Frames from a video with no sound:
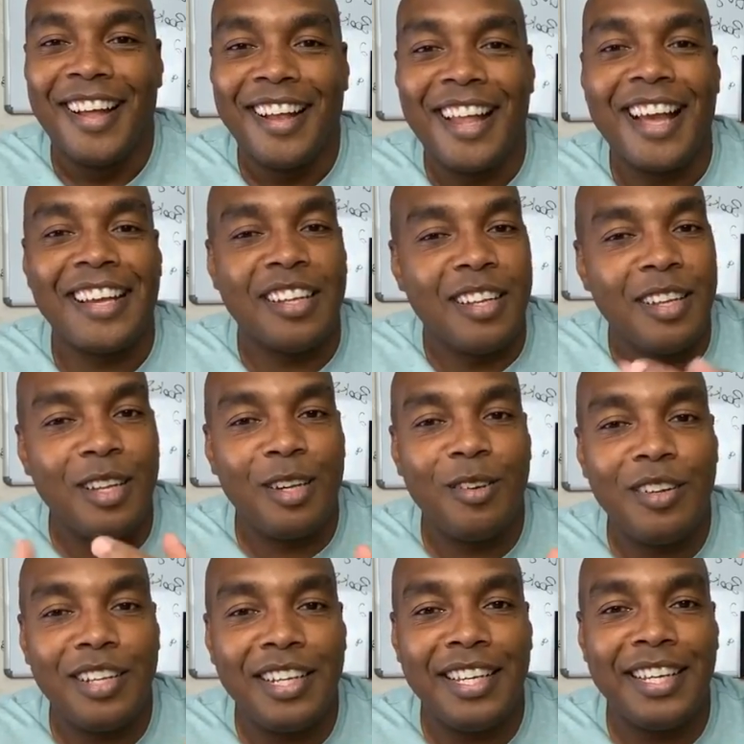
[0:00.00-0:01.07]
like,
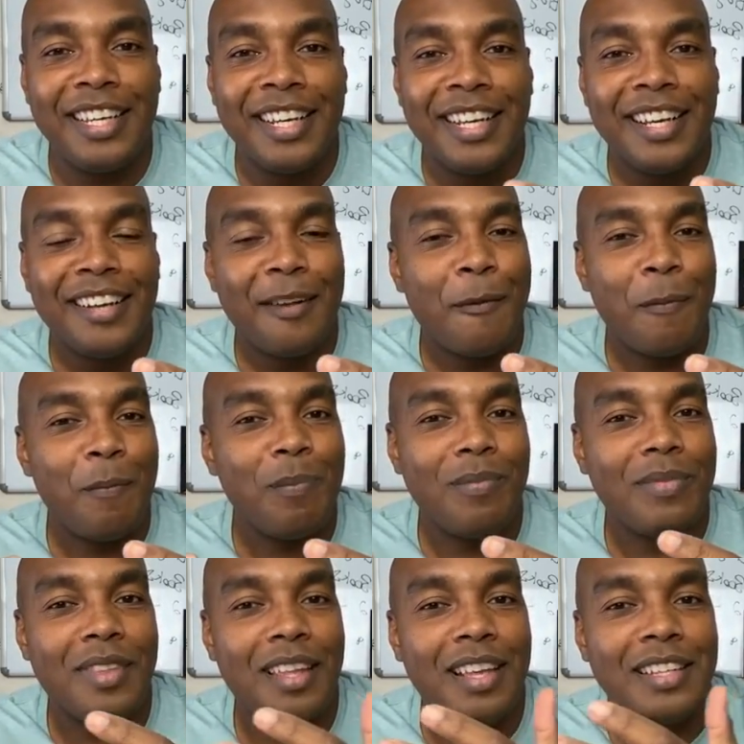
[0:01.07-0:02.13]
literally,
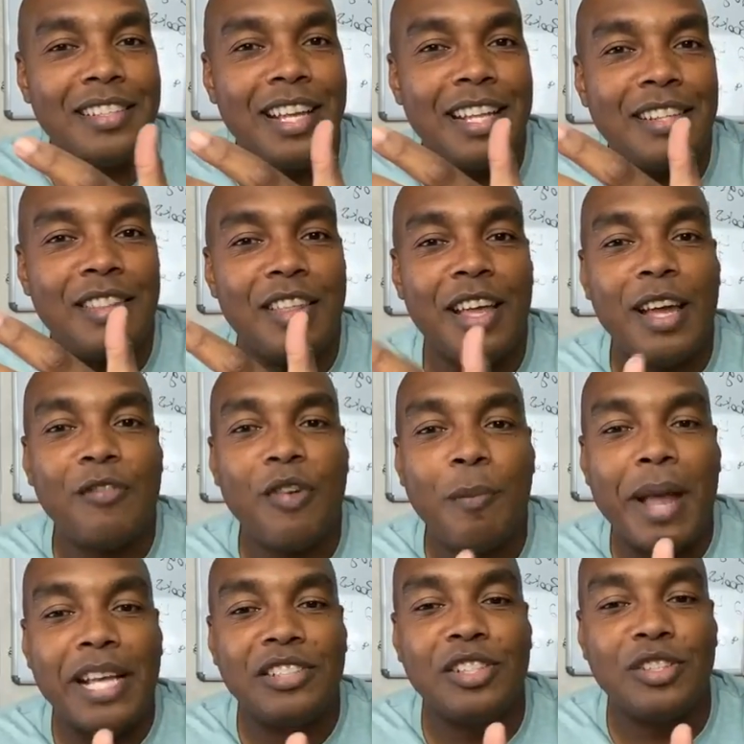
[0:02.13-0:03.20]
it, it, the
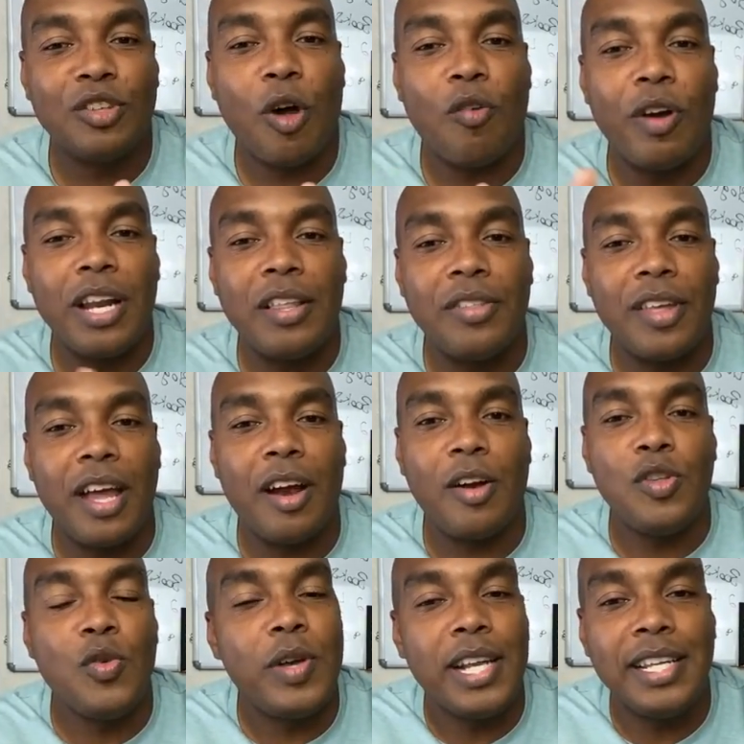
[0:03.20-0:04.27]
information is already there.
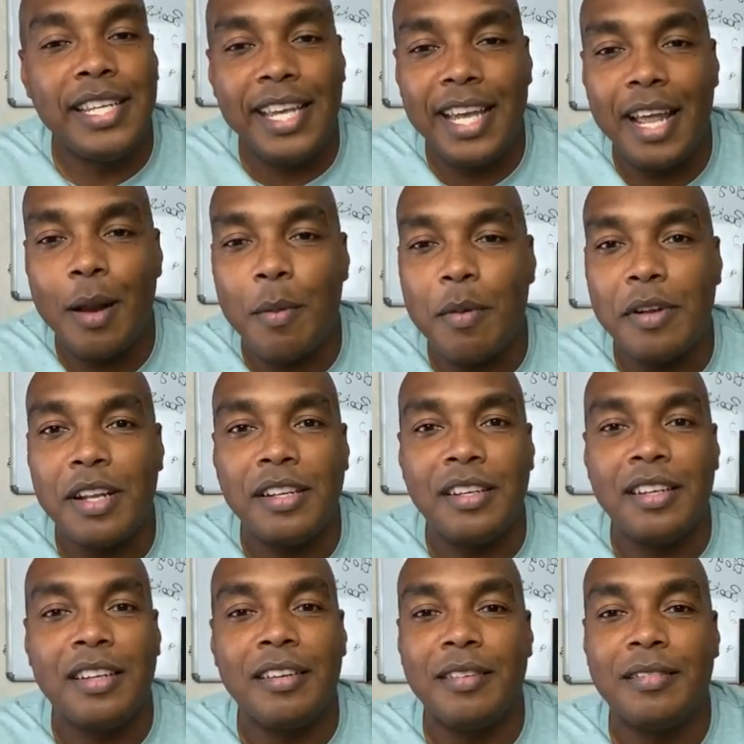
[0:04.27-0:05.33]
You can get
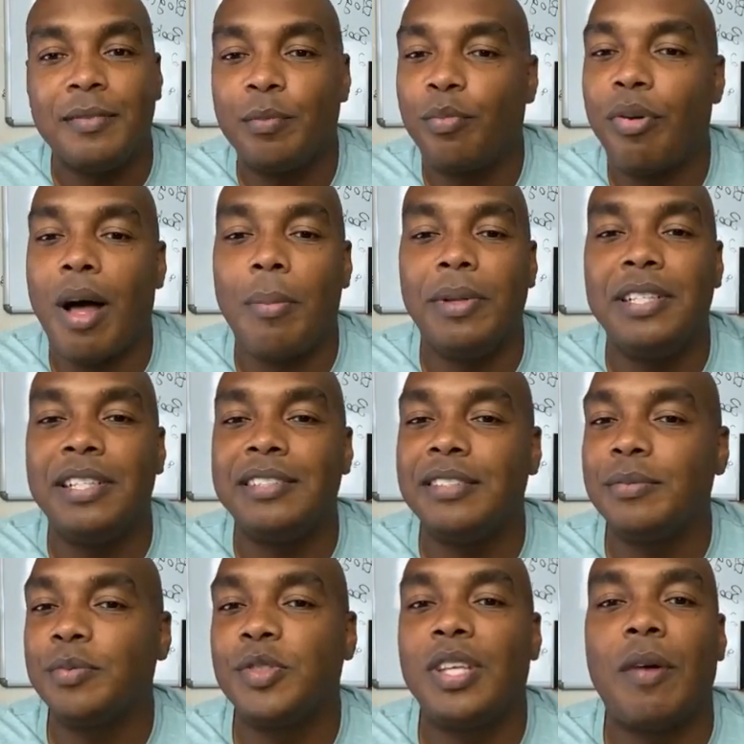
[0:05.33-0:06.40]
probably
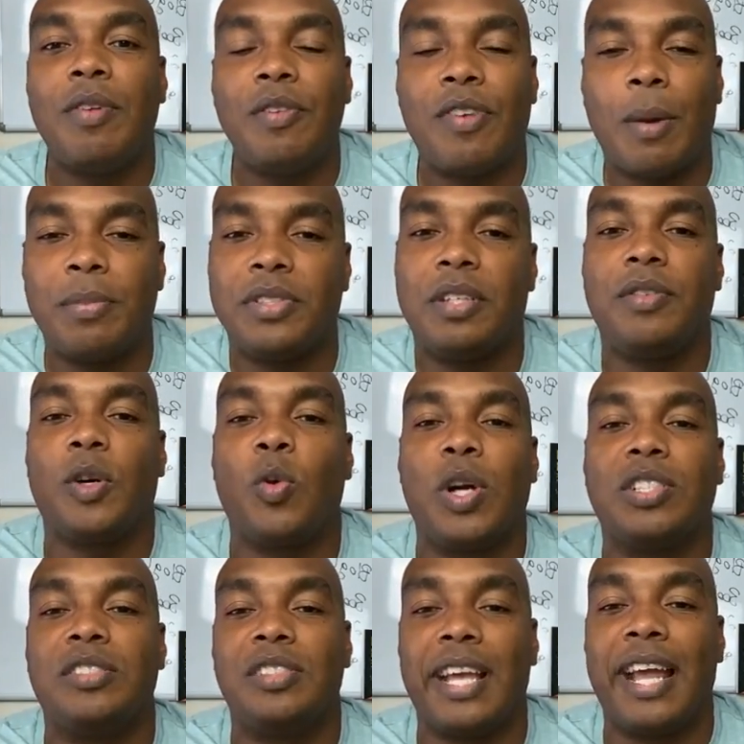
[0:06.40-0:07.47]
75% of your
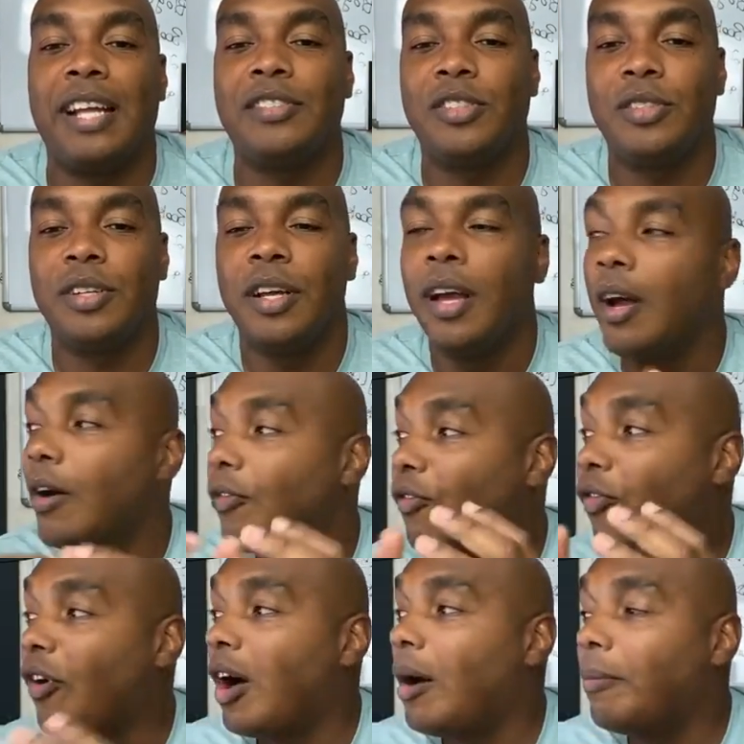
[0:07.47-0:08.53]
questions answered
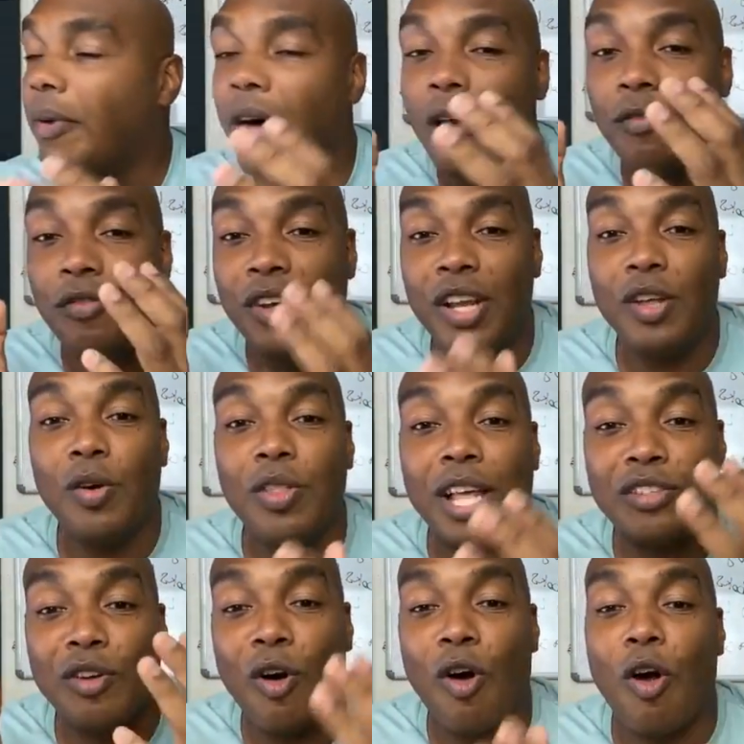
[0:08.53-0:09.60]
from a video that's
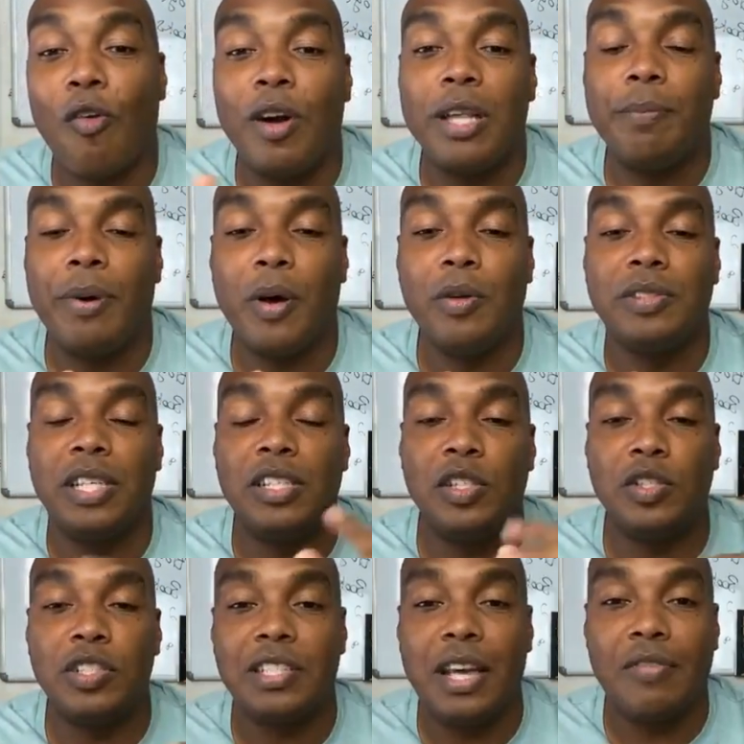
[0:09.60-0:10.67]
already posted. You
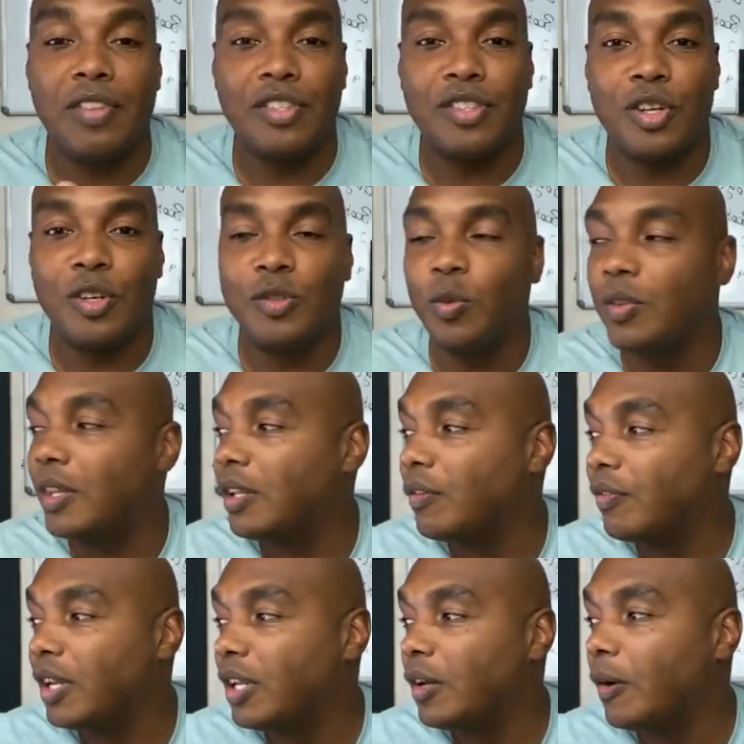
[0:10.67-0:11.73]
just have to search within the
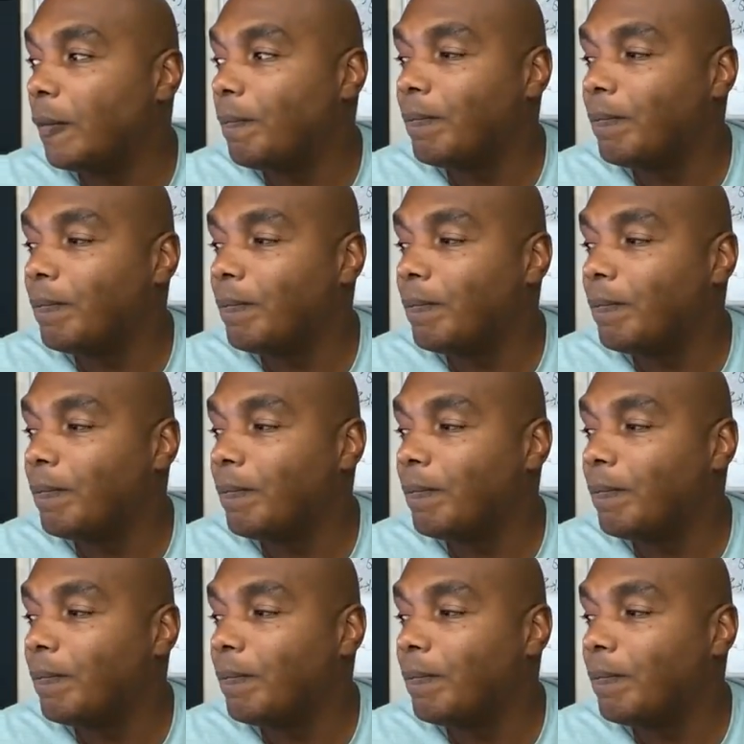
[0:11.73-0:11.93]
video.